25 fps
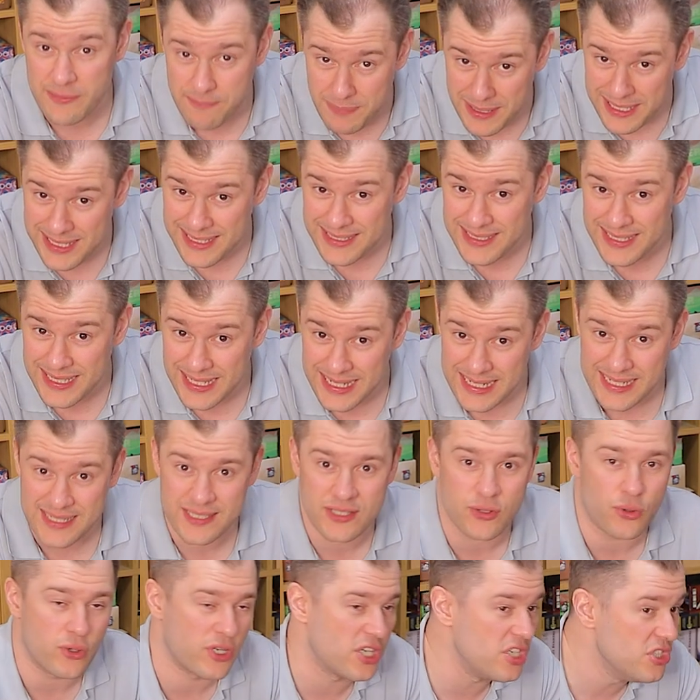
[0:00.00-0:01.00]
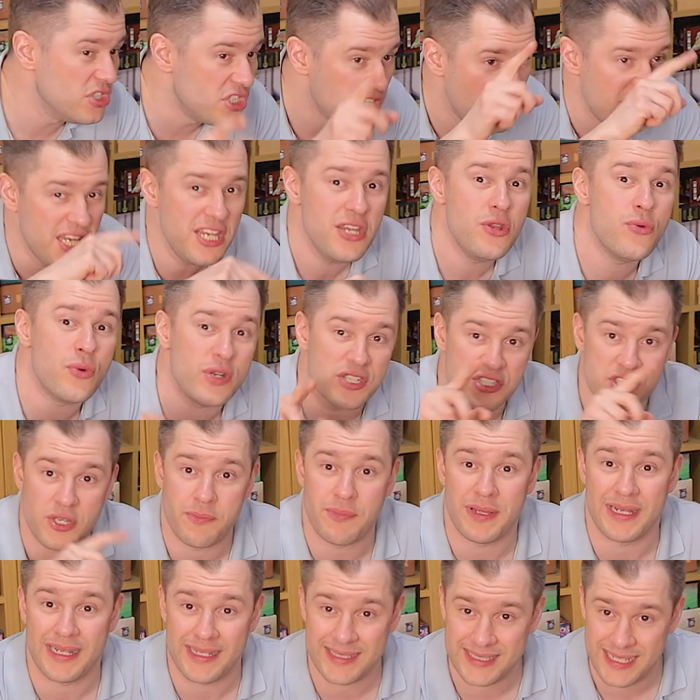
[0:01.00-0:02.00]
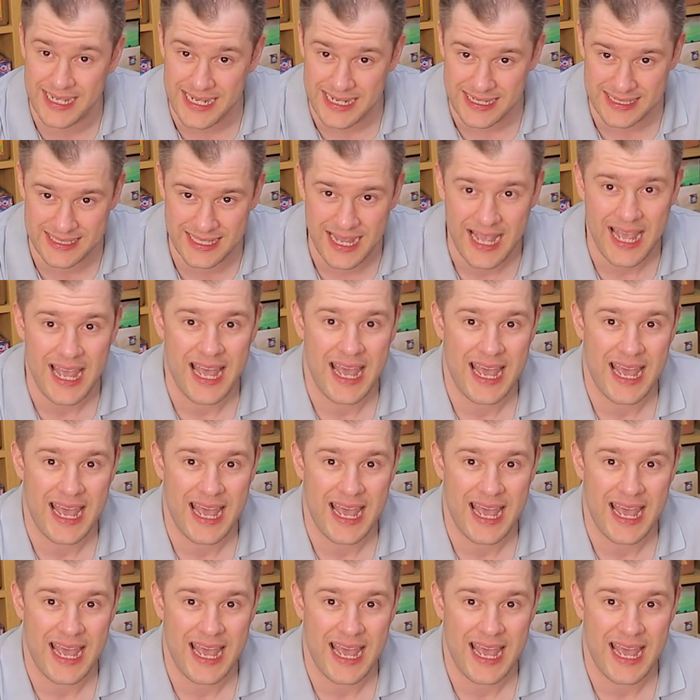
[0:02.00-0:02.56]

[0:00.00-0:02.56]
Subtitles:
abilities or continuous abilities.